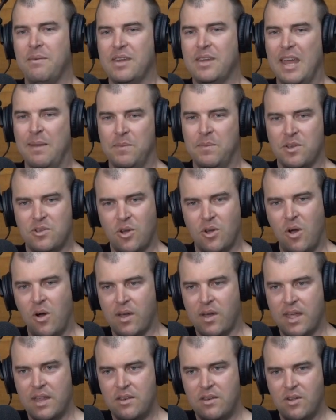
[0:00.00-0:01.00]
Keep the
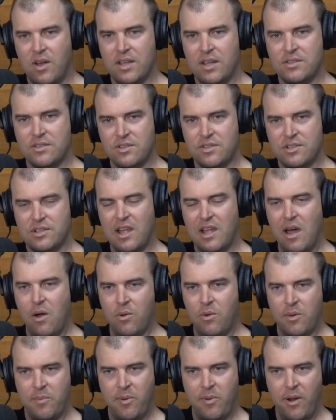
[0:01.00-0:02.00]
dog in nice and
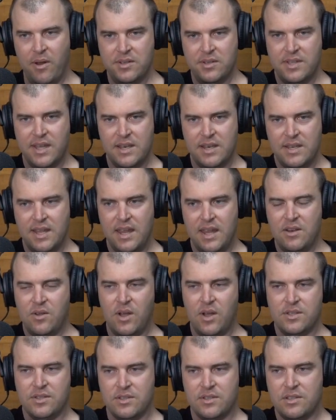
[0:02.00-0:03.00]
slow and approach that deer
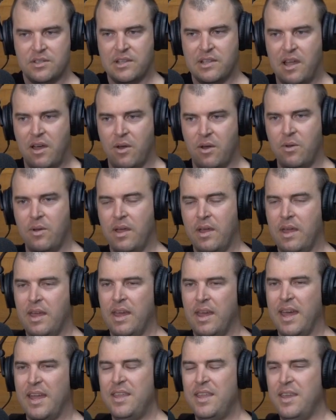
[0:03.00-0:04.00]
nice and slow,
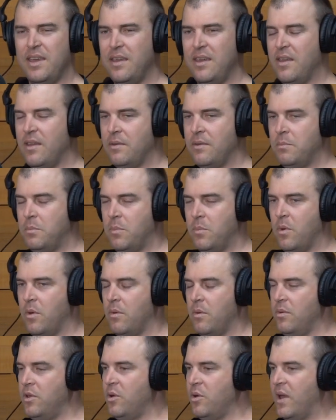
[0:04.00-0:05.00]
and
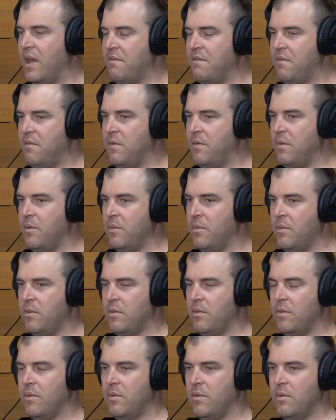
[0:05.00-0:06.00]
you'll have
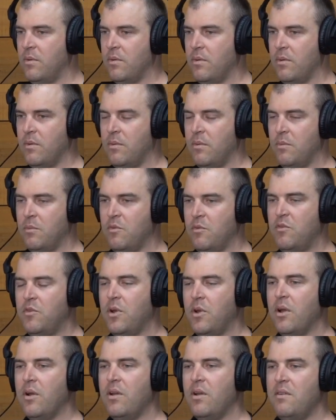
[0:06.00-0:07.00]

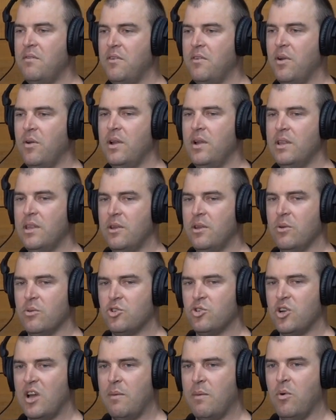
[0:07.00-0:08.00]
very, very little
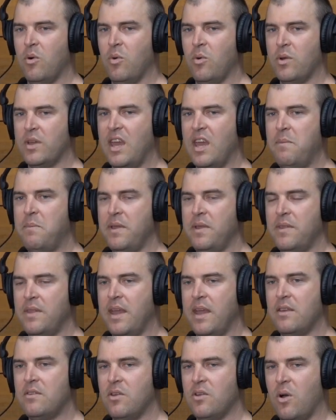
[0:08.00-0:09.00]
trouble keeping
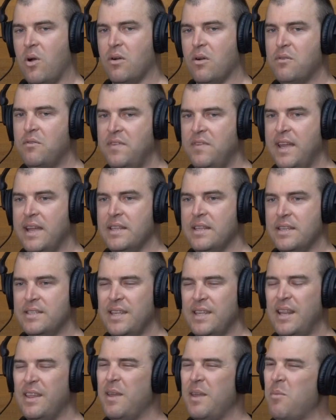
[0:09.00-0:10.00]
that dog fairly
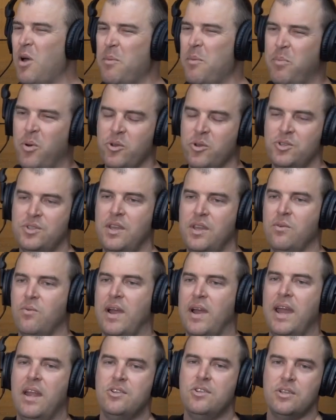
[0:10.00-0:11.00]
steady. They might push their
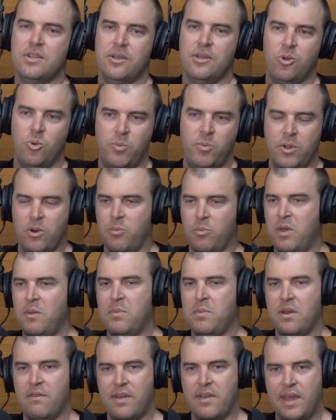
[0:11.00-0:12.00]
range a little bit, or be a
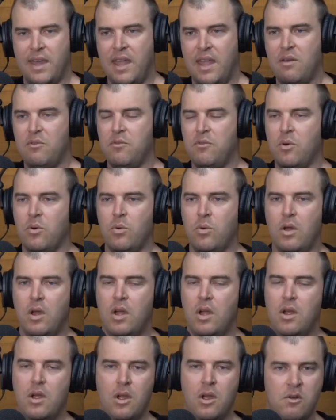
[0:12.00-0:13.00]
bit of a handful
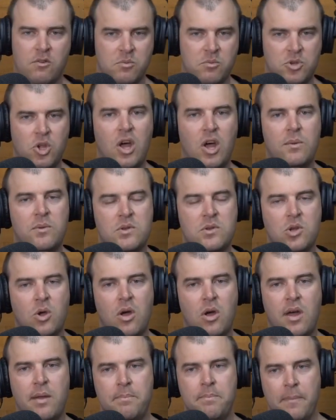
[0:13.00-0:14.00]
from time to
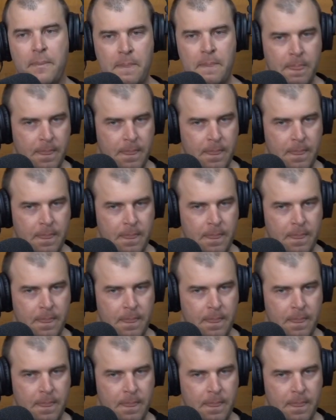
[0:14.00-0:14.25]
time.